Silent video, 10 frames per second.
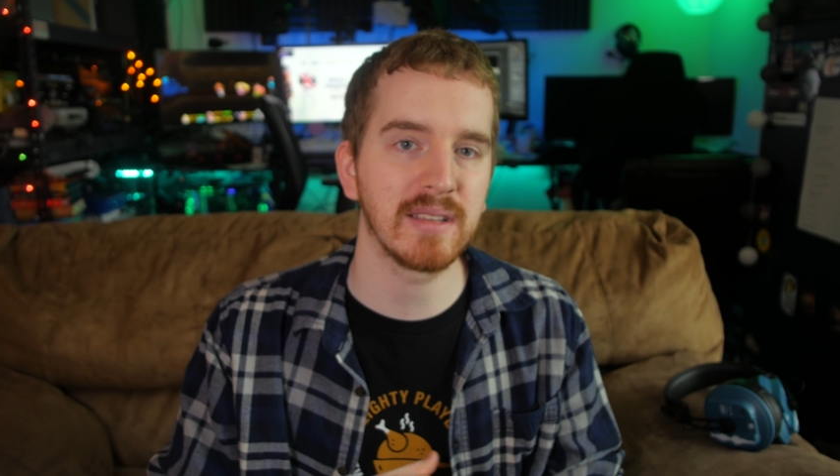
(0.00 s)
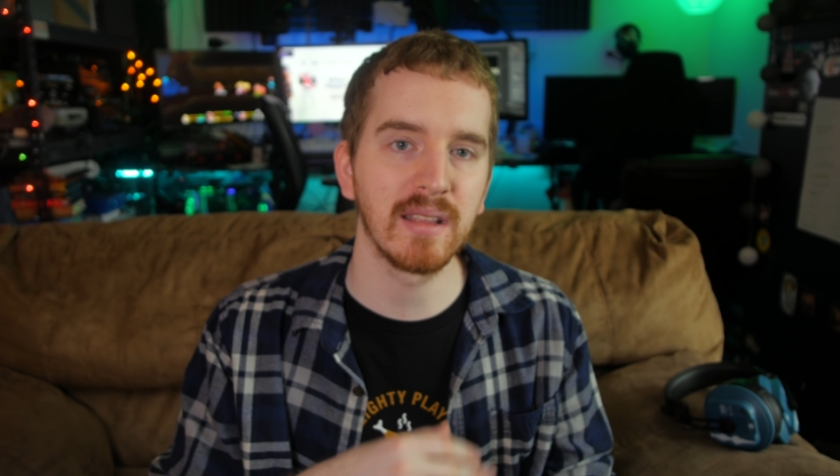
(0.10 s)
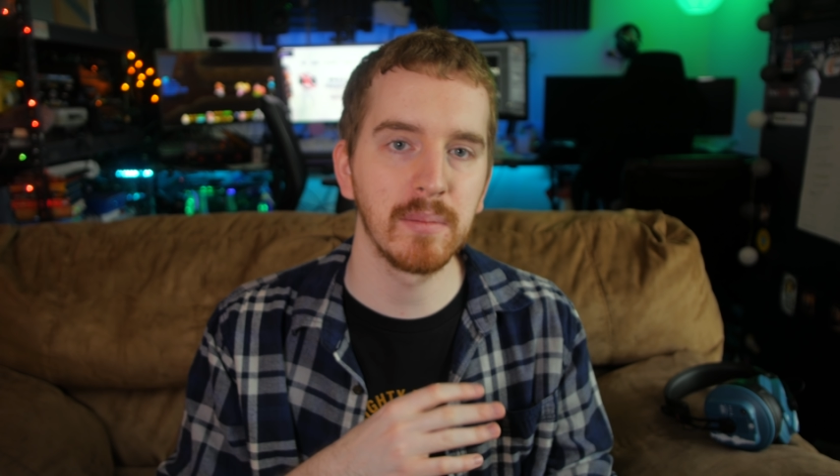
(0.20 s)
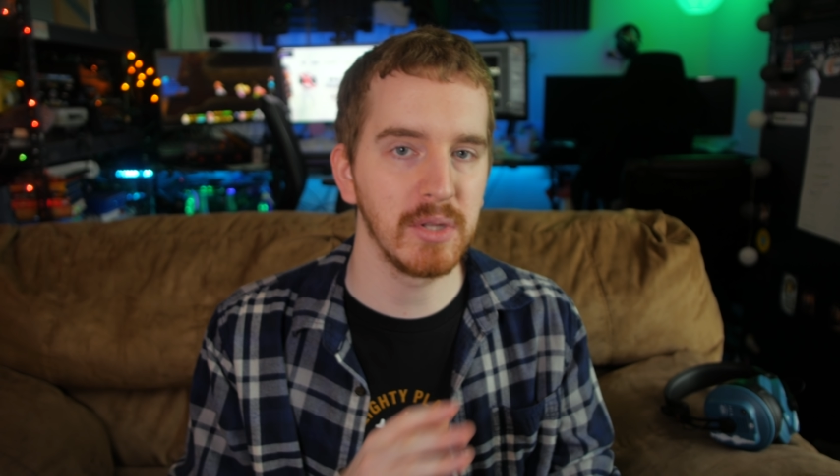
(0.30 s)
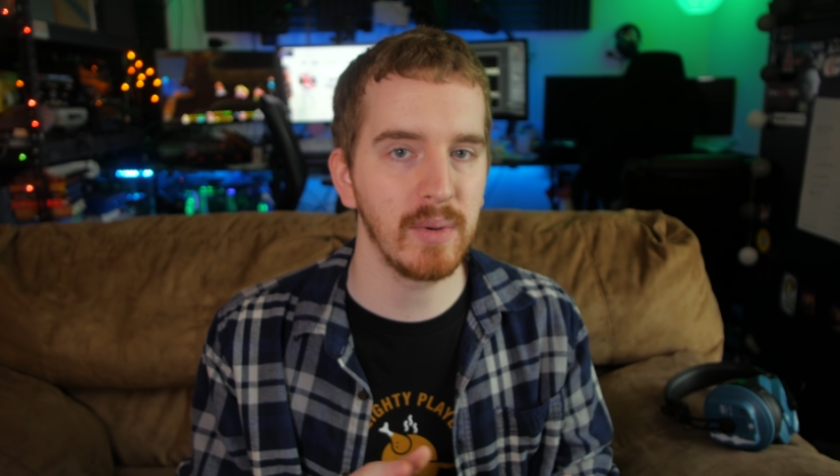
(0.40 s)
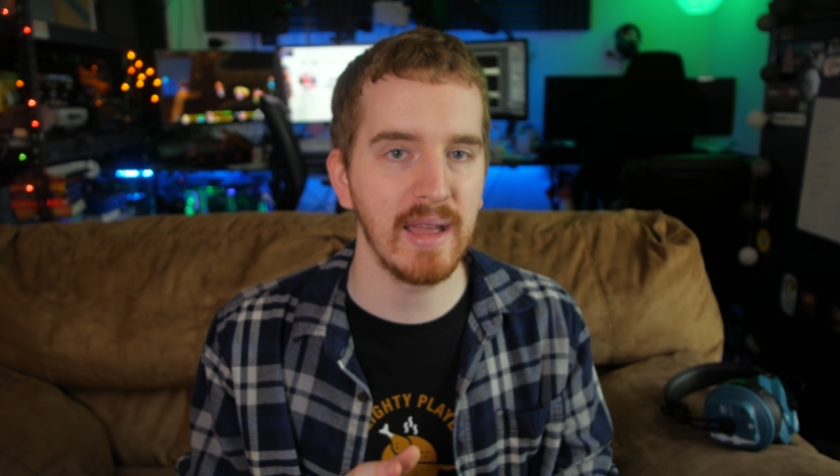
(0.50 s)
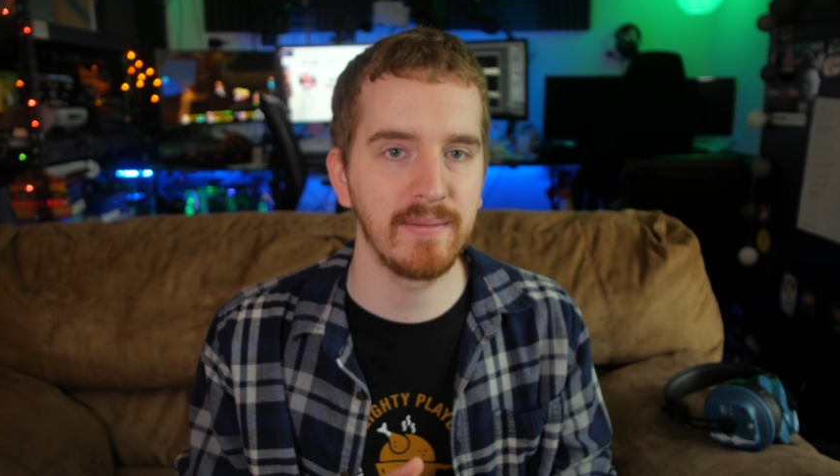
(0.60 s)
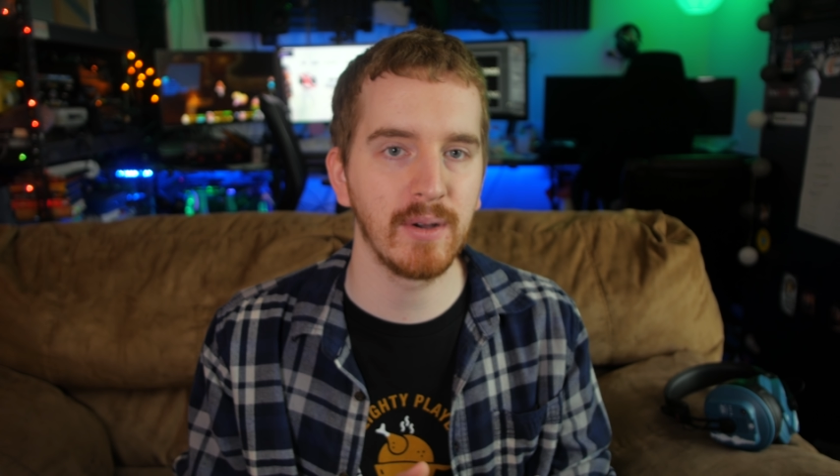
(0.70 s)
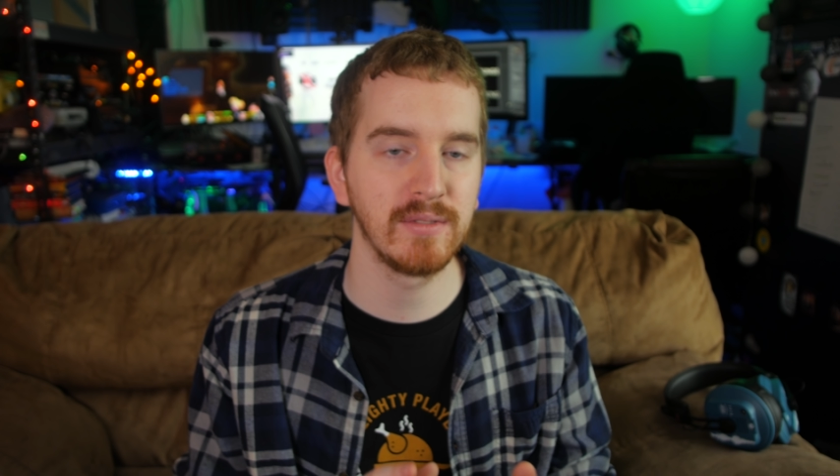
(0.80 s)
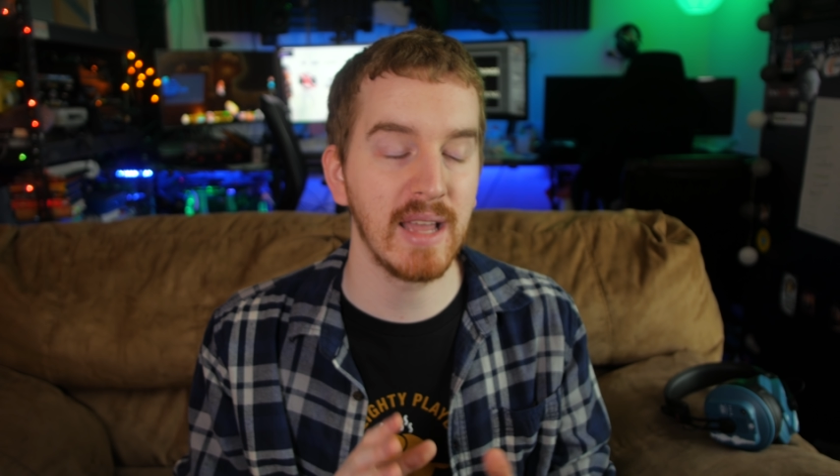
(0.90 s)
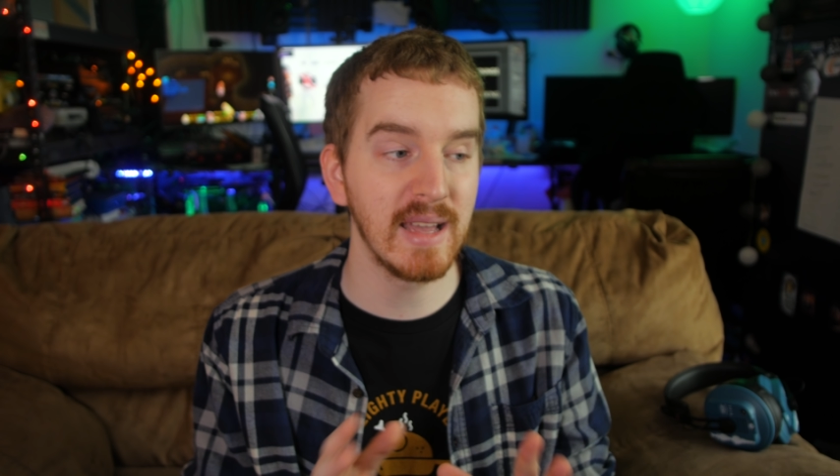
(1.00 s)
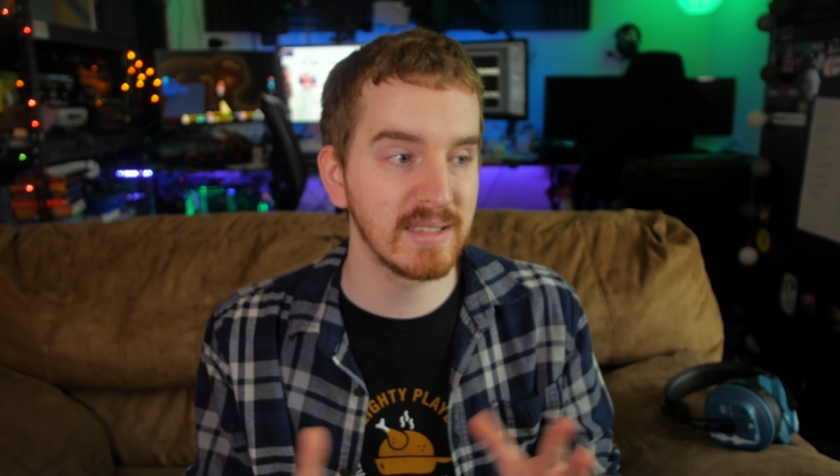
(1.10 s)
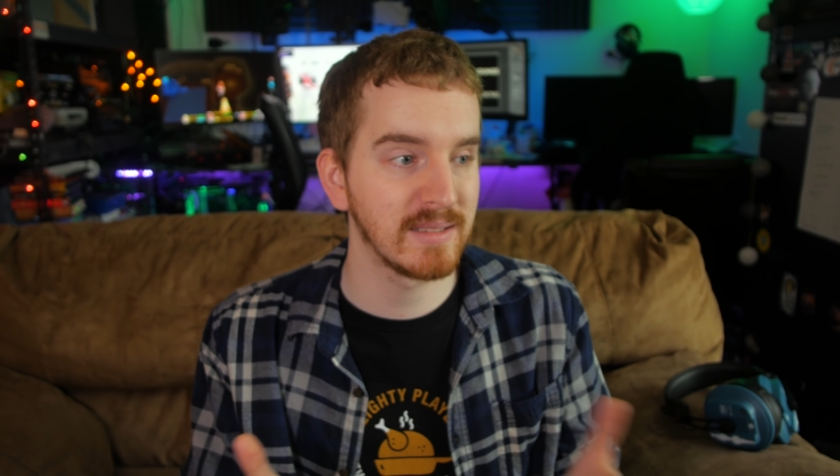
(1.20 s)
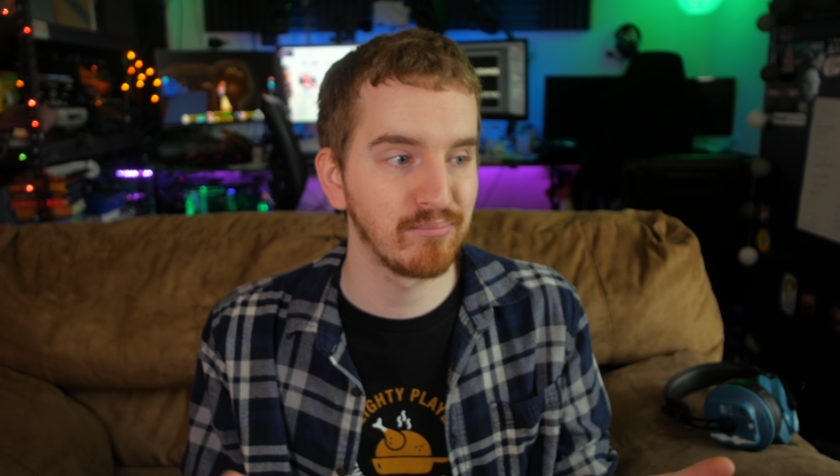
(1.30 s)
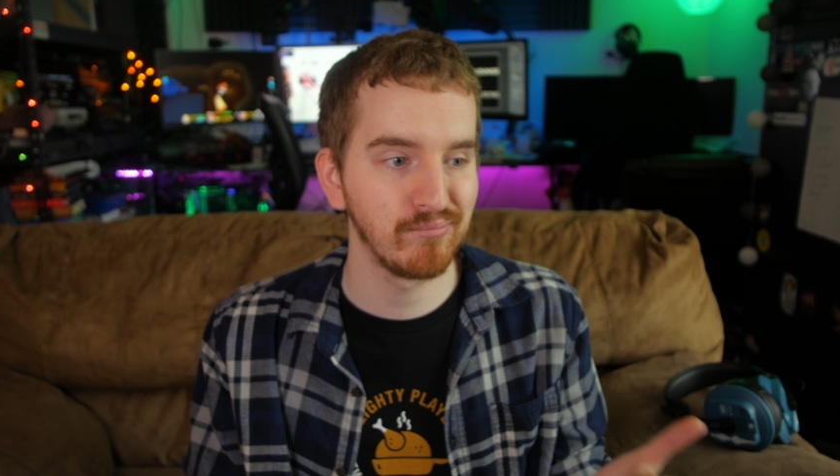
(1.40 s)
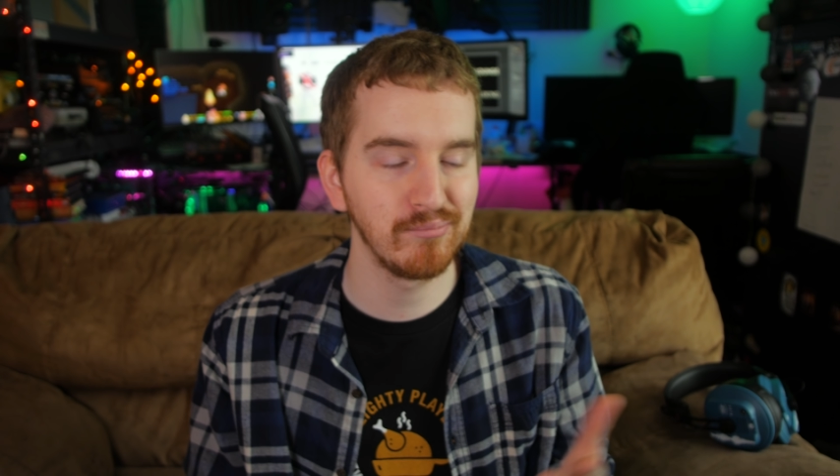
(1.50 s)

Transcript: on the blue headphones has